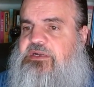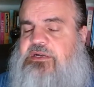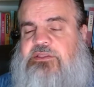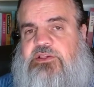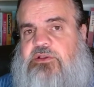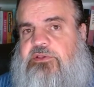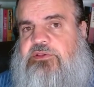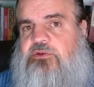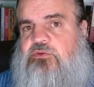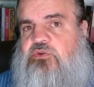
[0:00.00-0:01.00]
Uh, this
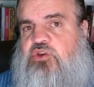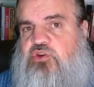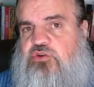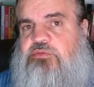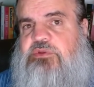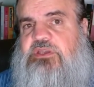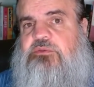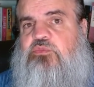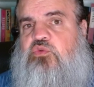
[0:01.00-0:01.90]
also could mean